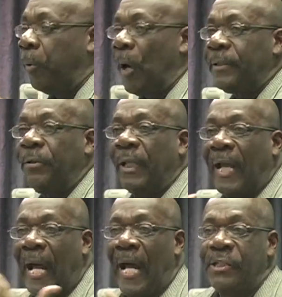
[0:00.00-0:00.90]
point to the
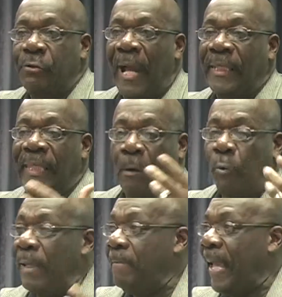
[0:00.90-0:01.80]
contract that
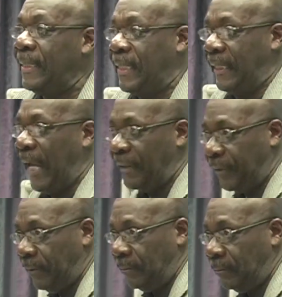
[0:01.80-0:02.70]
we made
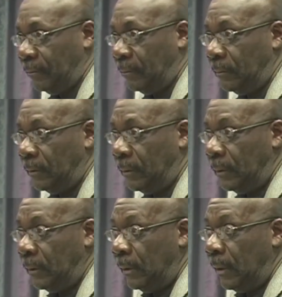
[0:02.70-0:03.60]
together.
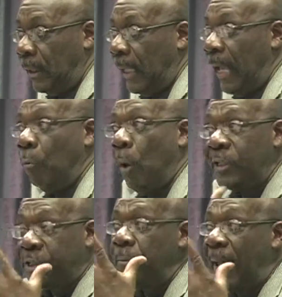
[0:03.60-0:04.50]
And
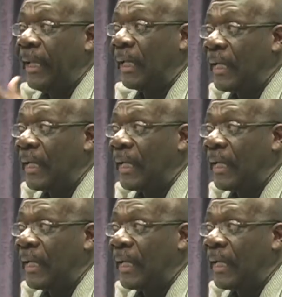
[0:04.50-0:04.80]
once you make a